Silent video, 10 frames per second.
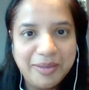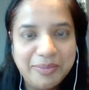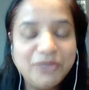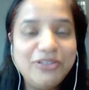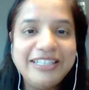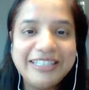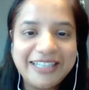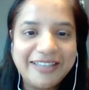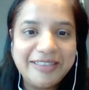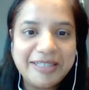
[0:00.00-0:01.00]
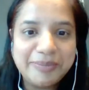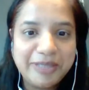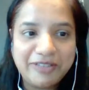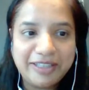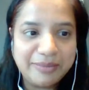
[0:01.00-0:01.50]
But we did end up
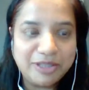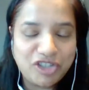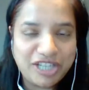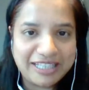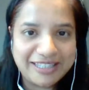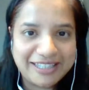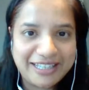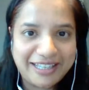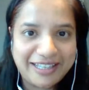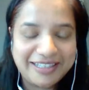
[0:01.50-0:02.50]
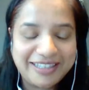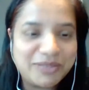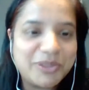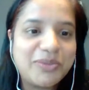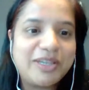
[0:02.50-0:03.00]
giving them a chance, and
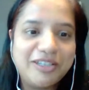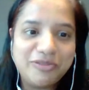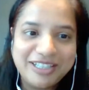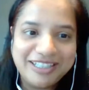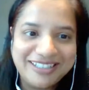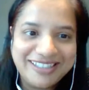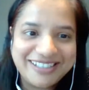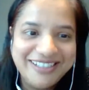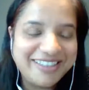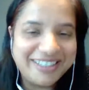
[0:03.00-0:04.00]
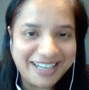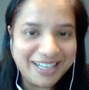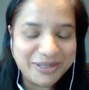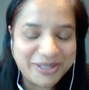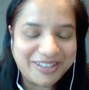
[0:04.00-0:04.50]
that was when I realized that
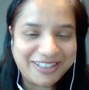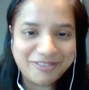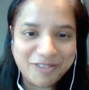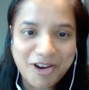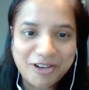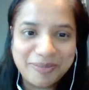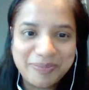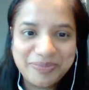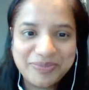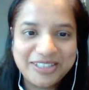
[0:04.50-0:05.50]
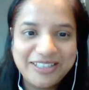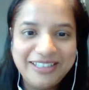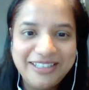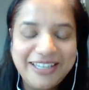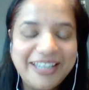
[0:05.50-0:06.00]
I was very wrong.
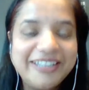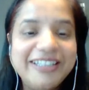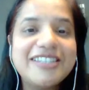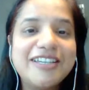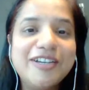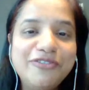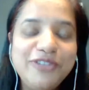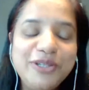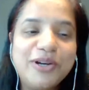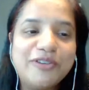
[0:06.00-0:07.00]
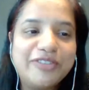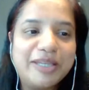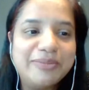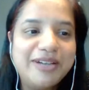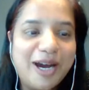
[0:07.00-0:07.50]
At least a few of
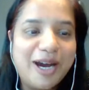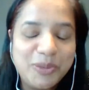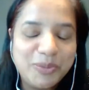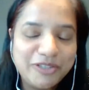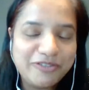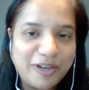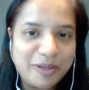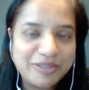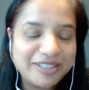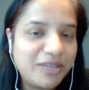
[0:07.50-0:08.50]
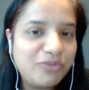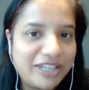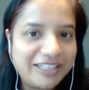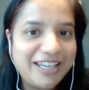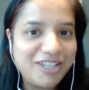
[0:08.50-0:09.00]
them outperformed their
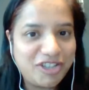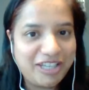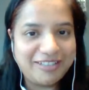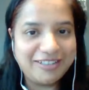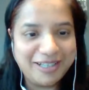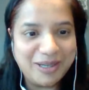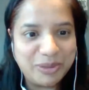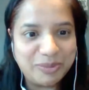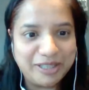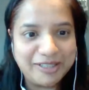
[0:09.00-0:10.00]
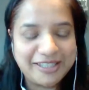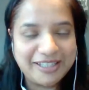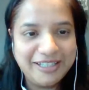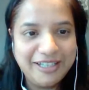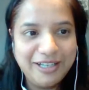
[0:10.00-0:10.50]
very educated counterparts
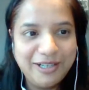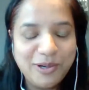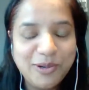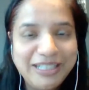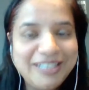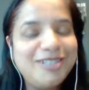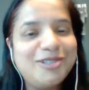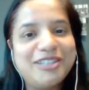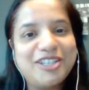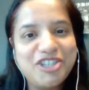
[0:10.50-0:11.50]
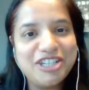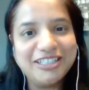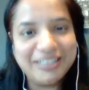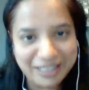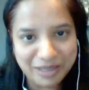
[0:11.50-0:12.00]
only due to their
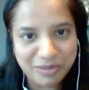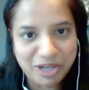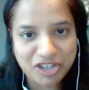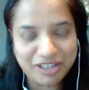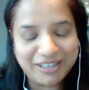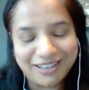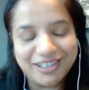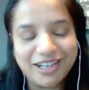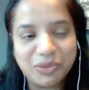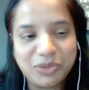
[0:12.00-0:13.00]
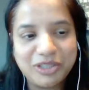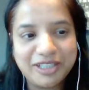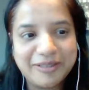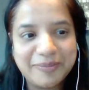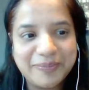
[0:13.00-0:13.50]
sheer determination and hard work.